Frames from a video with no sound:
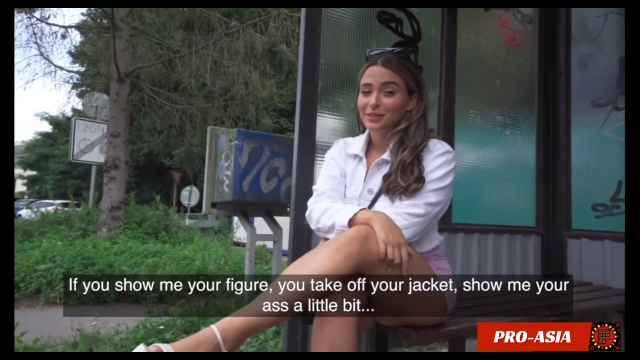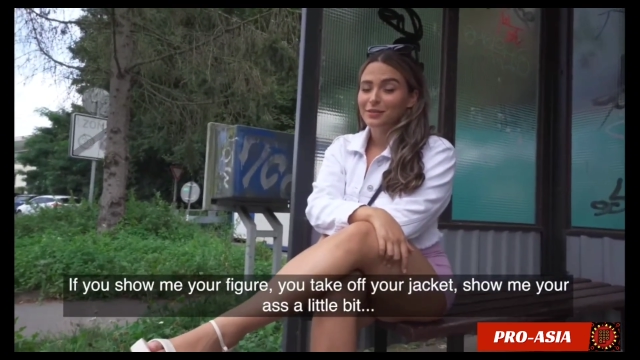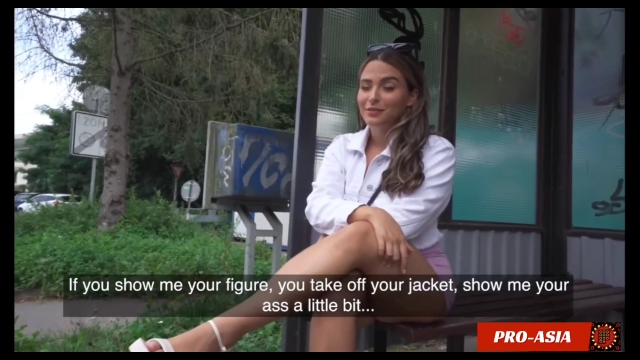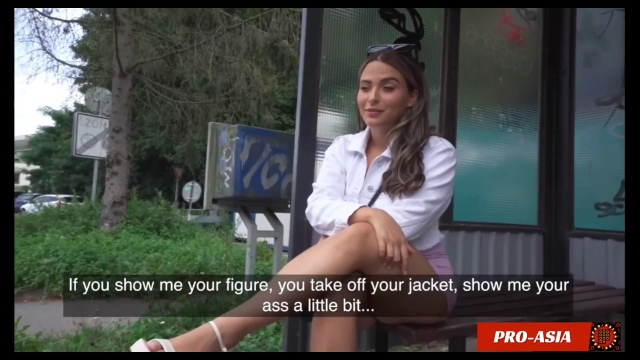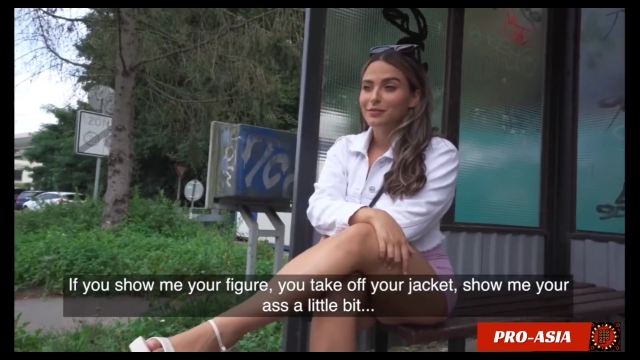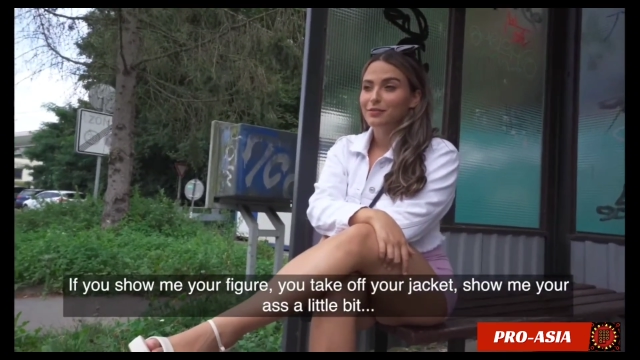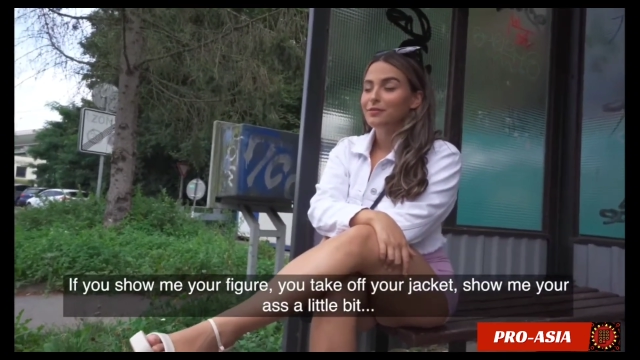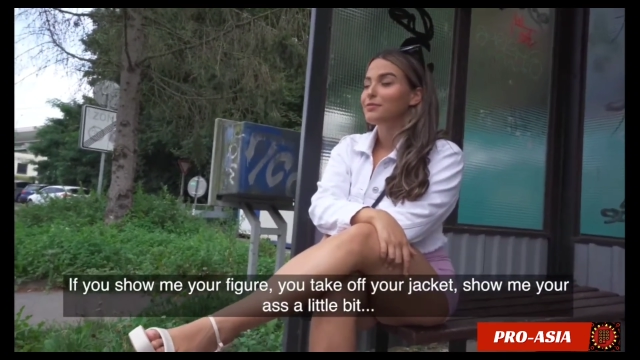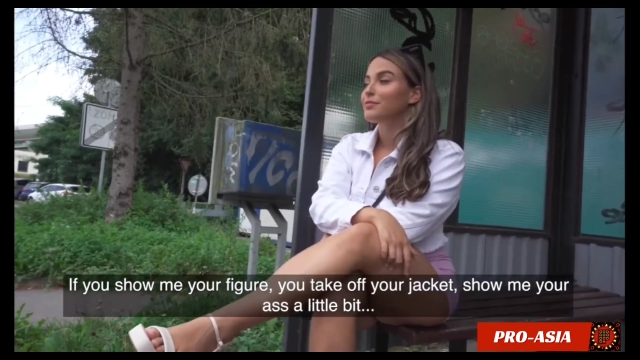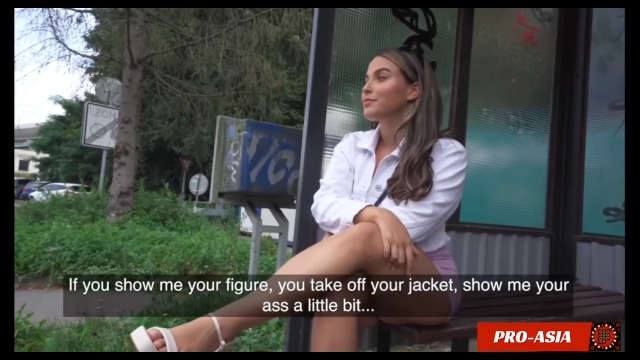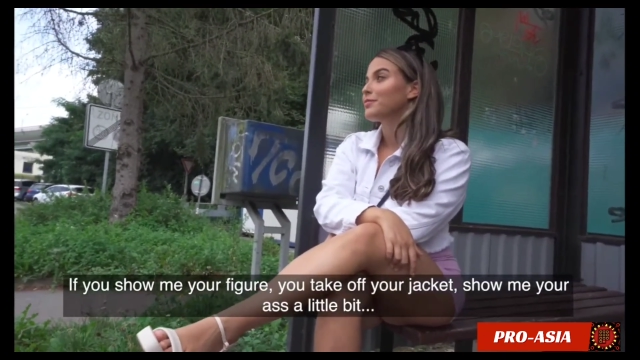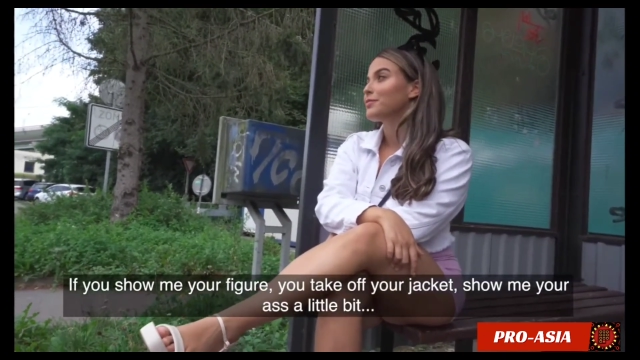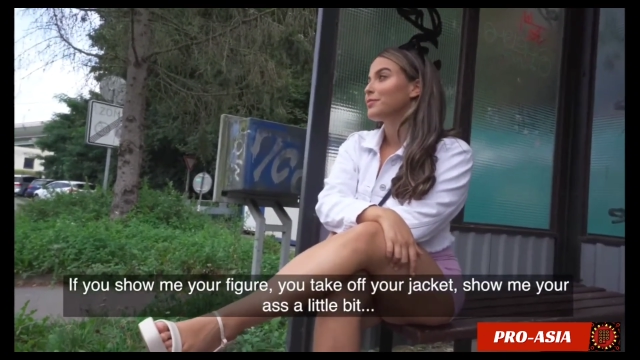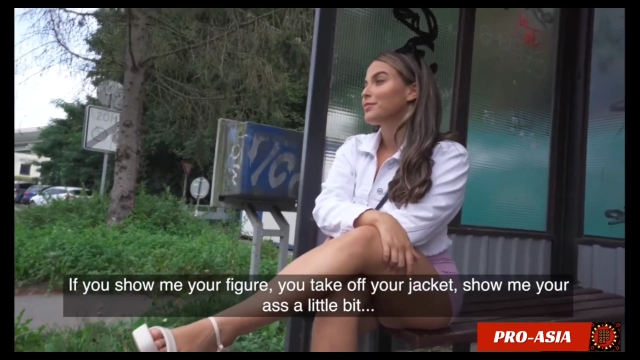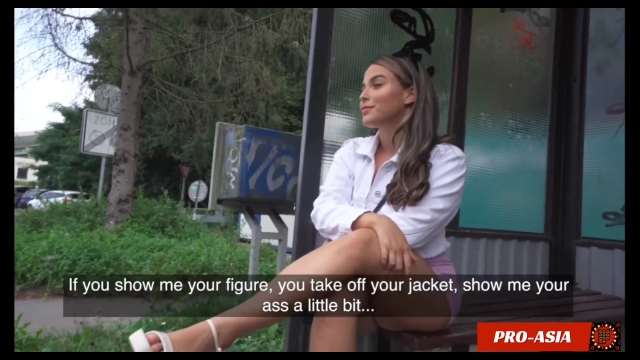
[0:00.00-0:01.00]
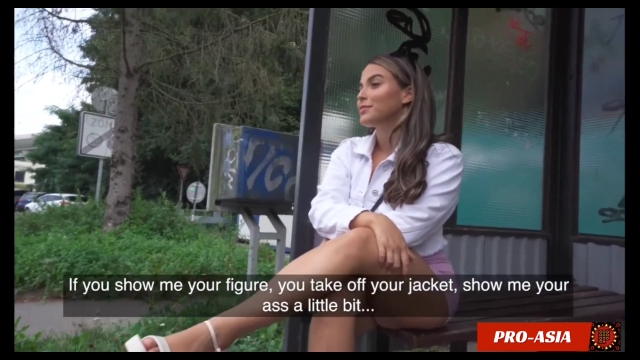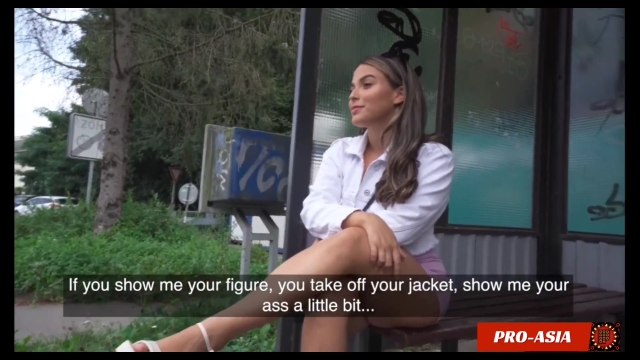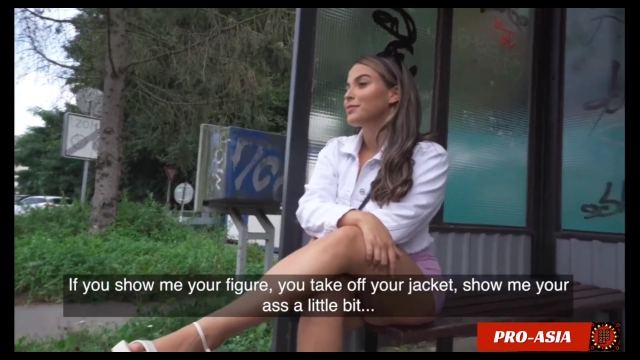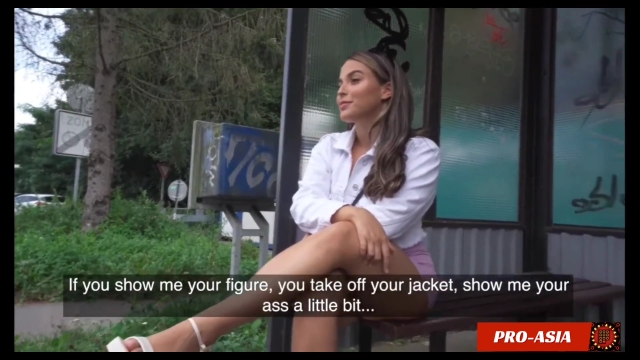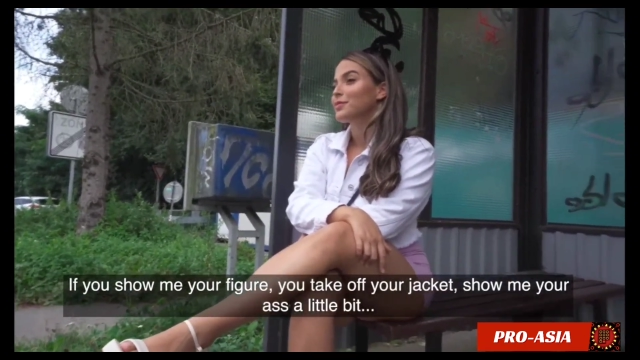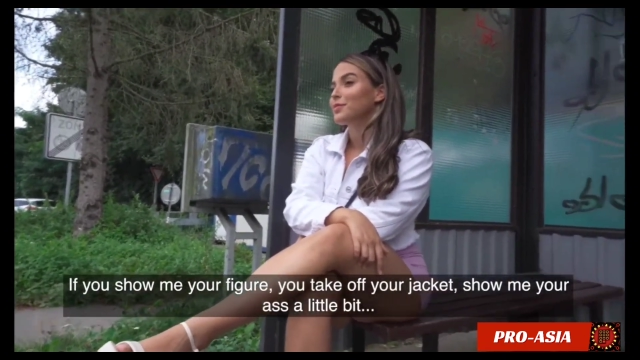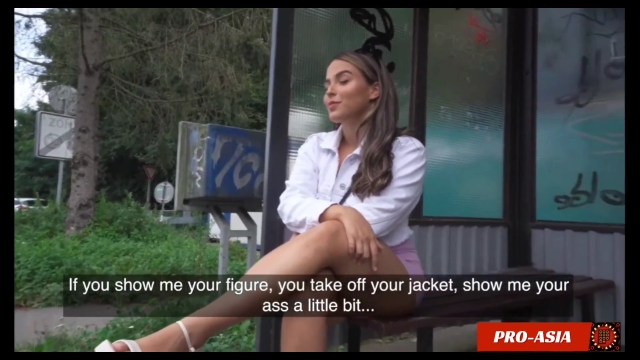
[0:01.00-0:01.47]
jacket, you show me
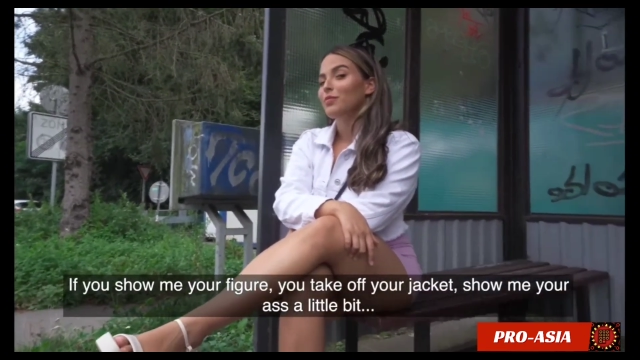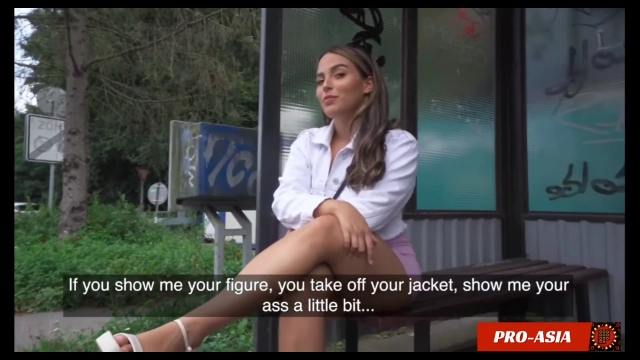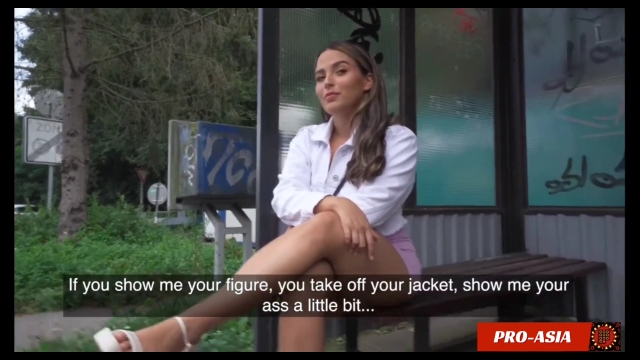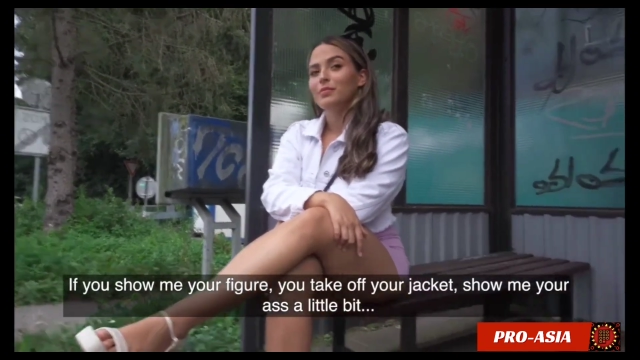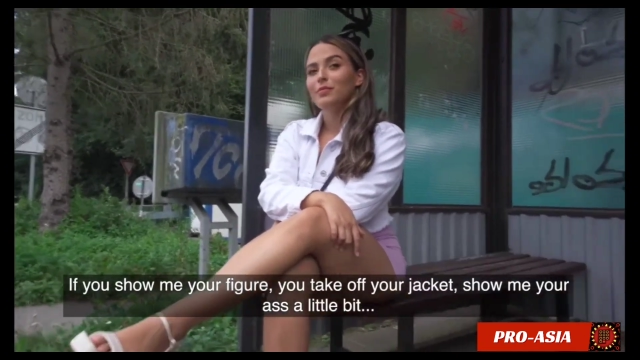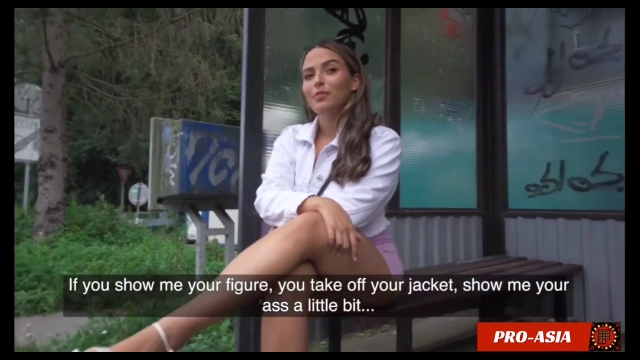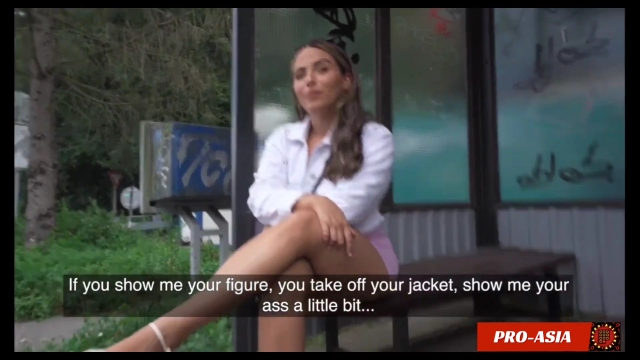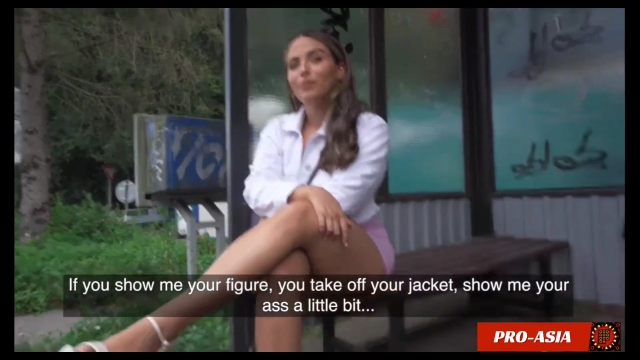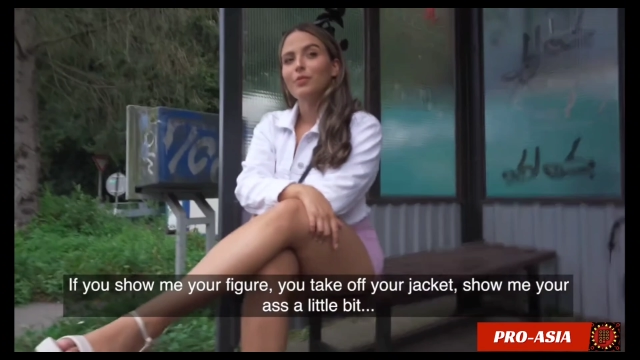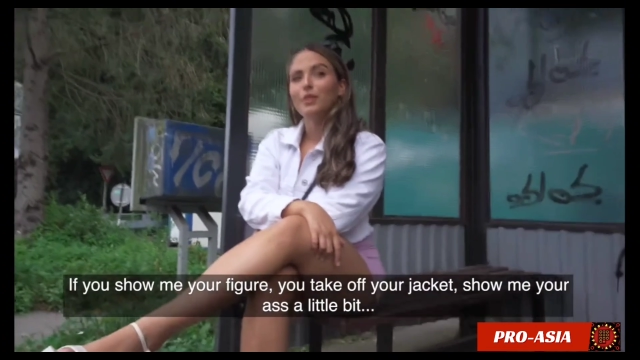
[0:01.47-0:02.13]
your ass a little bit,